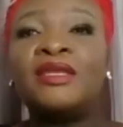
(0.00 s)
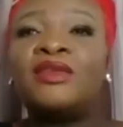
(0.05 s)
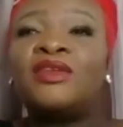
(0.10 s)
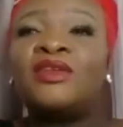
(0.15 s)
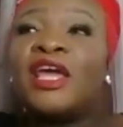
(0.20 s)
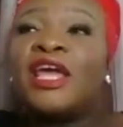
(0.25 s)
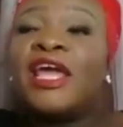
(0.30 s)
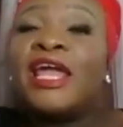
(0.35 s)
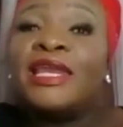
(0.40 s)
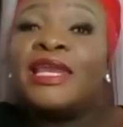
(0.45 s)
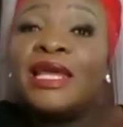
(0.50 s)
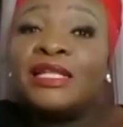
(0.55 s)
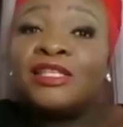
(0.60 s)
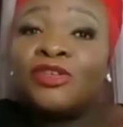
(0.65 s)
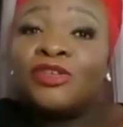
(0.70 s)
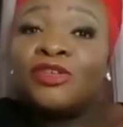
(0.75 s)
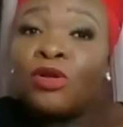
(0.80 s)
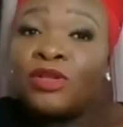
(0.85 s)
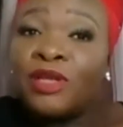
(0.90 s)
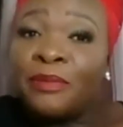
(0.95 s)
it's
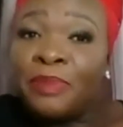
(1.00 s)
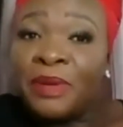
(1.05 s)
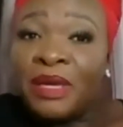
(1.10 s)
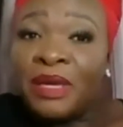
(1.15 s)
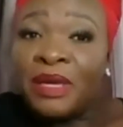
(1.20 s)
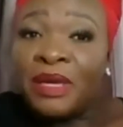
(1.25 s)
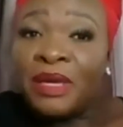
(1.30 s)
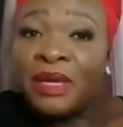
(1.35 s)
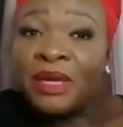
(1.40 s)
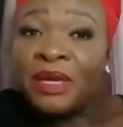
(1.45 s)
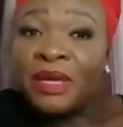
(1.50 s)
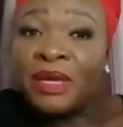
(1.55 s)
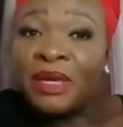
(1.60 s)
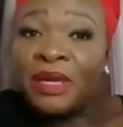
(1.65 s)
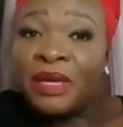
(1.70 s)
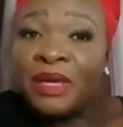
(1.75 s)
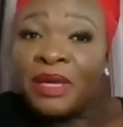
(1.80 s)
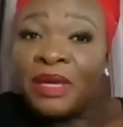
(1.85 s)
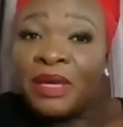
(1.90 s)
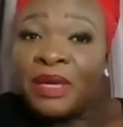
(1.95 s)
older people that
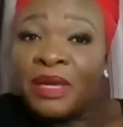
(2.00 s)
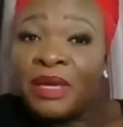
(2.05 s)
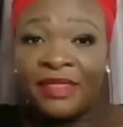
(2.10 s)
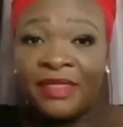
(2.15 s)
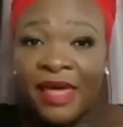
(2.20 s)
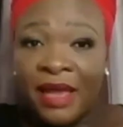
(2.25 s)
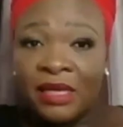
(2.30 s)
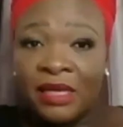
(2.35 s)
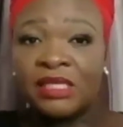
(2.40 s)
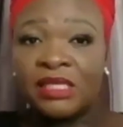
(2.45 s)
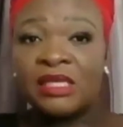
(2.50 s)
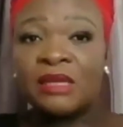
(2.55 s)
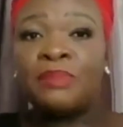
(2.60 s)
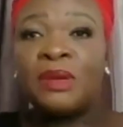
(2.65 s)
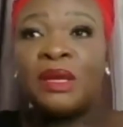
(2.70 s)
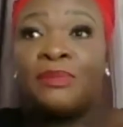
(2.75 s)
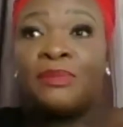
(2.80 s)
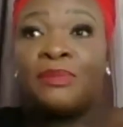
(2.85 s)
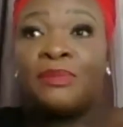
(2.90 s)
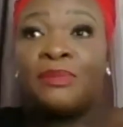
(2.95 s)
are saying that. It's the
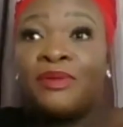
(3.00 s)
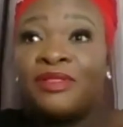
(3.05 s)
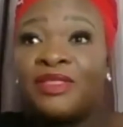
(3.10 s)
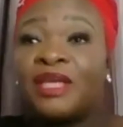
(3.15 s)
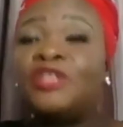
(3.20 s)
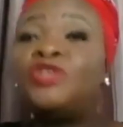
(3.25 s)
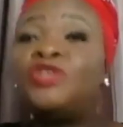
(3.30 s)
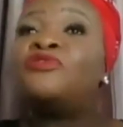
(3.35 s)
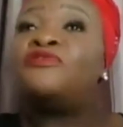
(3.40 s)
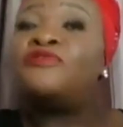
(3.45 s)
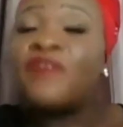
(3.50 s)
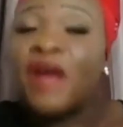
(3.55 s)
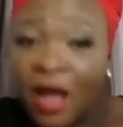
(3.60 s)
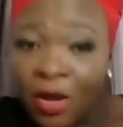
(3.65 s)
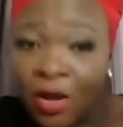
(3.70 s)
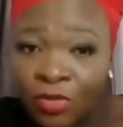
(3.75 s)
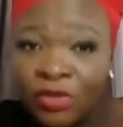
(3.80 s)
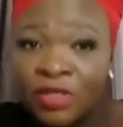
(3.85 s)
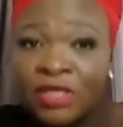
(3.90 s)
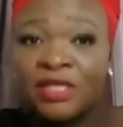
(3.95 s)
people that you
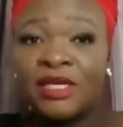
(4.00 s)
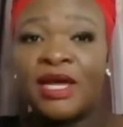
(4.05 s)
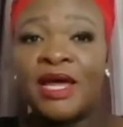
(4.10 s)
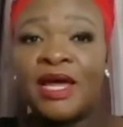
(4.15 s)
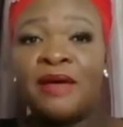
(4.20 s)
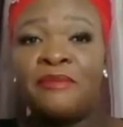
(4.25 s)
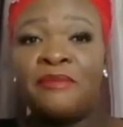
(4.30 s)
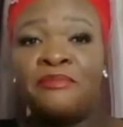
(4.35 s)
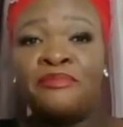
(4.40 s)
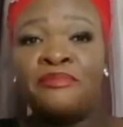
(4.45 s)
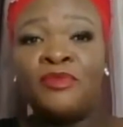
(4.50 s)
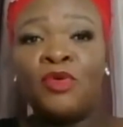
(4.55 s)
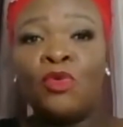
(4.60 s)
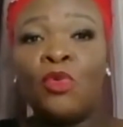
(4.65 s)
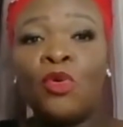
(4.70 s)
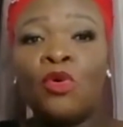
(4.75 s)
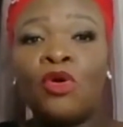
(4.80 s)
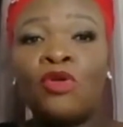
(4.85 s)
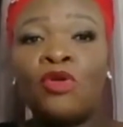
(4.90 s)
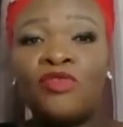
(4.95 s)
found
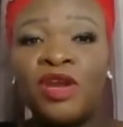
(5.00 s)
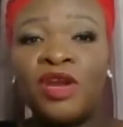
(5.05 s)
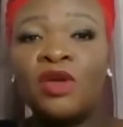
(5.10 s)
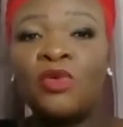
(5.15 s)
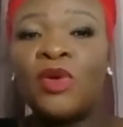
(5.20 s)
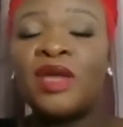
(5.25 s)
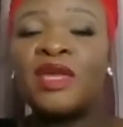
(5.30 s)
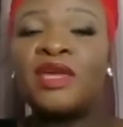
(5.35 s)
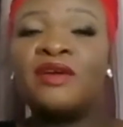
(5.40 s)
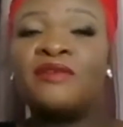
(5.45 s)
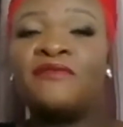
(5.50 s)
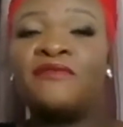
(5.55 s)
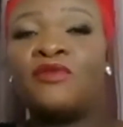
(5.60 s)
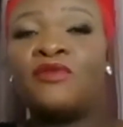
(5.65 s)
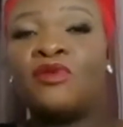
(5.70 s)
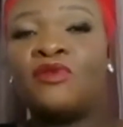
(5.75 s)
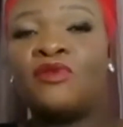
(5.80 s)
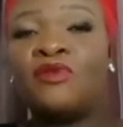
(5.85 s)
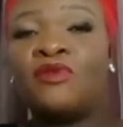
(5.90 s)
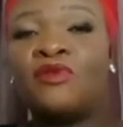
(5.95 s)
already working
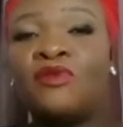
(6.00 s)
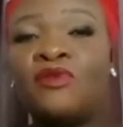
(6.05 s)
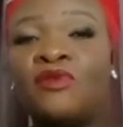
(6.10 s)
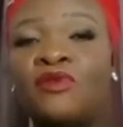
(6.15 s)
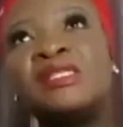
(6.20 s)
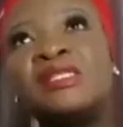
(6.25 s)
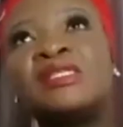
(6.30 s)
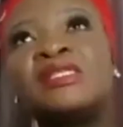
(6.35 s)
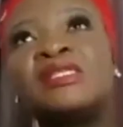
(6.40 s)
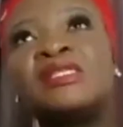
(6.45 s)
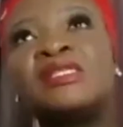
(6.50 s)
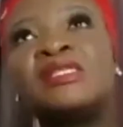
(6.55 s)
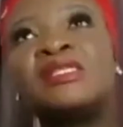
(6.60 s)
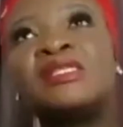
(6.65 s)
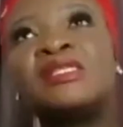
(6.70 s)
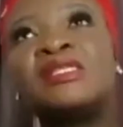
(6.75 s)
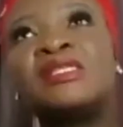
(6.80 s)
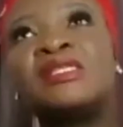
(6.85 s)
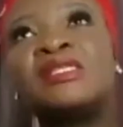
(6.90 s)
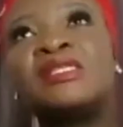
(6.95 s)
for the business,
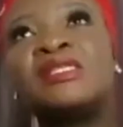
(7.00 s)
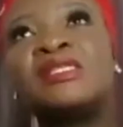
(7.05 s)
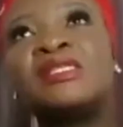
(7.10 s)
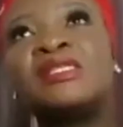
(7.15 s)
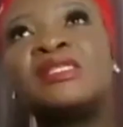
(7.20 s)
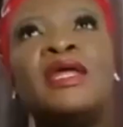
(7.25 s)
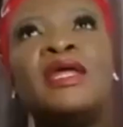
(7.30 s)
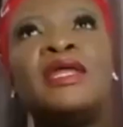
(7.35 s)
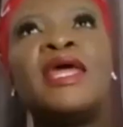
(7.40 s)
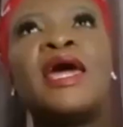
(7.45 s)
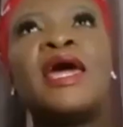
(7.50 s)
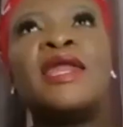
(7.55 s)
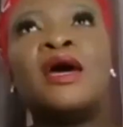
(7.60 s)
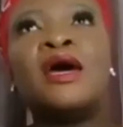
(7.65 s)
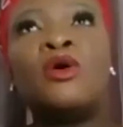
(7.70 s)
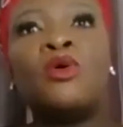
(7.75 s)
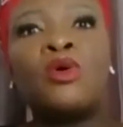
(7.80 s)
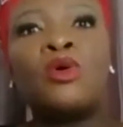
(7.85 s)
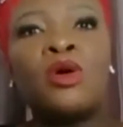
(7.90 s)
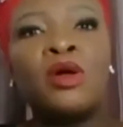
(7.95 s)
and
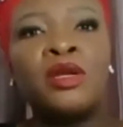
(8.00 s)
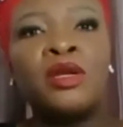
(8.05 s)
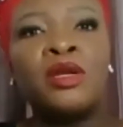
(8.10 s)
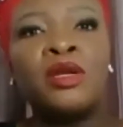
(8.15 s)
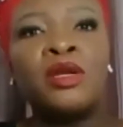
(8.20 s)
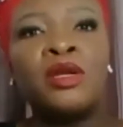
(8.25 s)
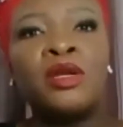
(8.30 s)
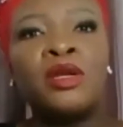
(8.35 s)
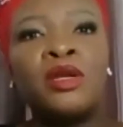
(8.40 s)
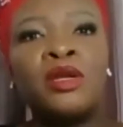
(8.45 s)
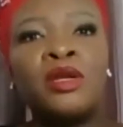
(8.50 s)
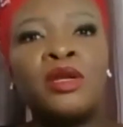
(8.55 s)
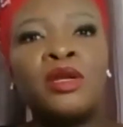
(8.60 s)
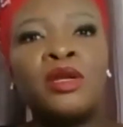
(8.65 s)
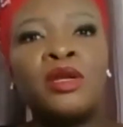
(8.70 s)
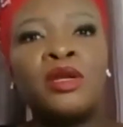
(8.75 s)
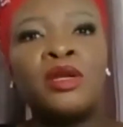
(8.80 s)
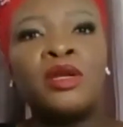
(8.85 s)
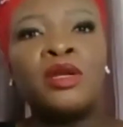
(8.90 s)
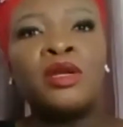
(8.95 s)
they are now calling you
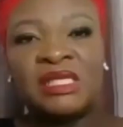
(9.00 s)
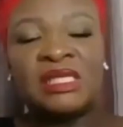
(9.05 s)
Mage or